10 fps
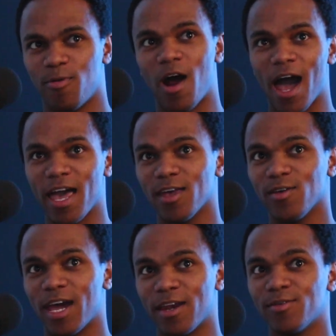prior
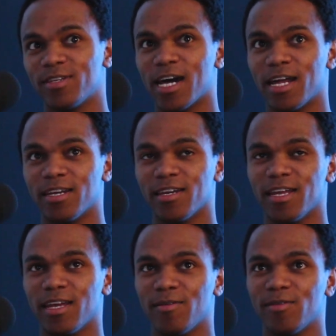you hadn't
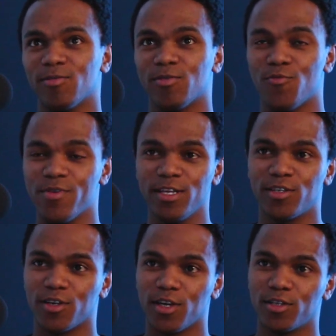done the
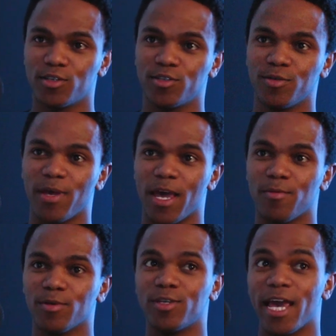research to be
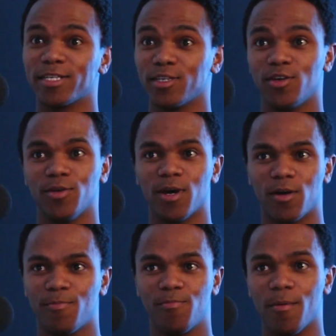able to execute
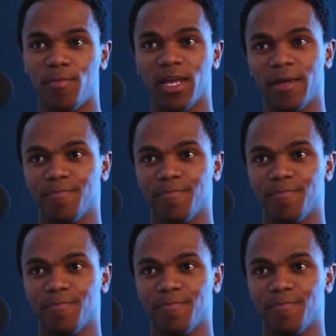properly.